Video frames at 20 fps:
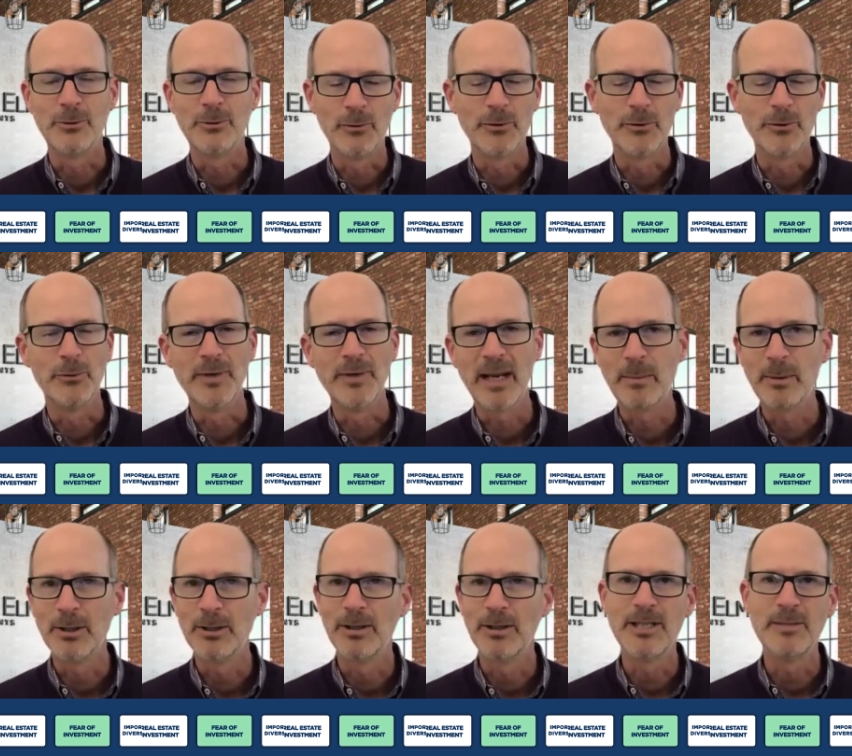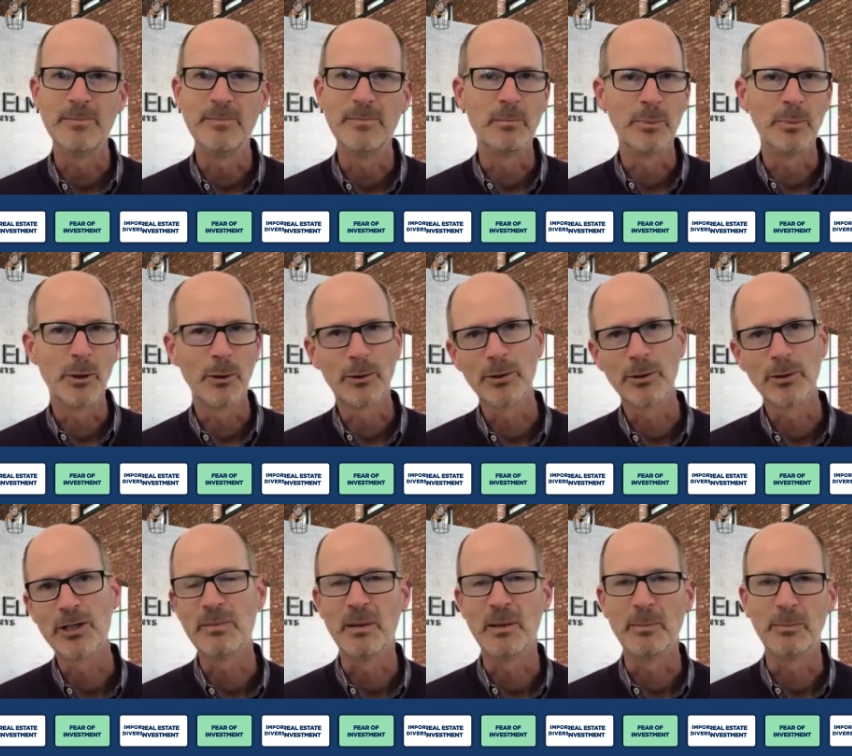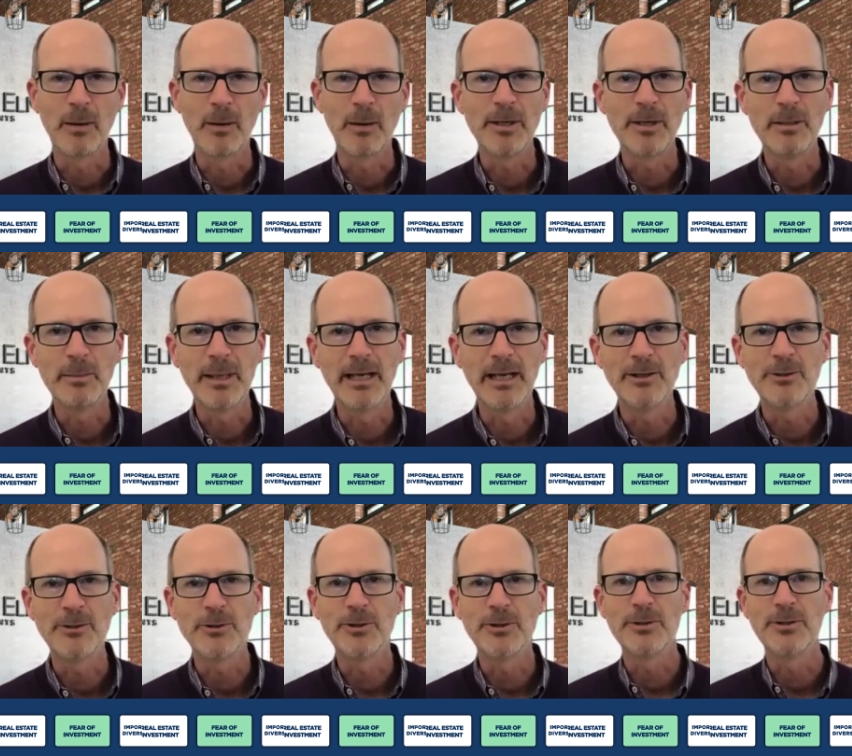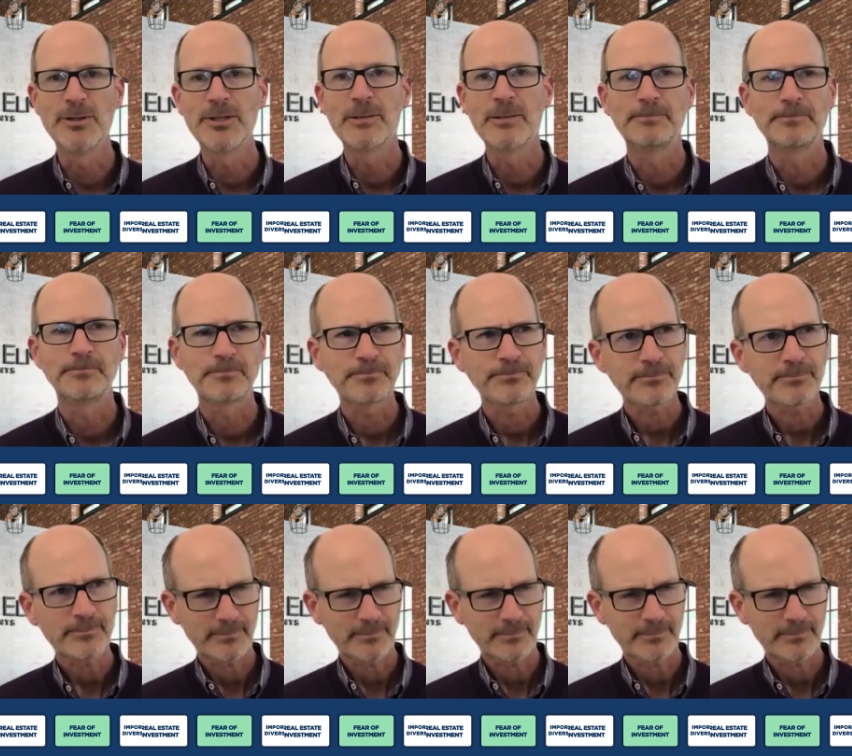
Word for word: drove through neighborhoods, met brokers, met property managers.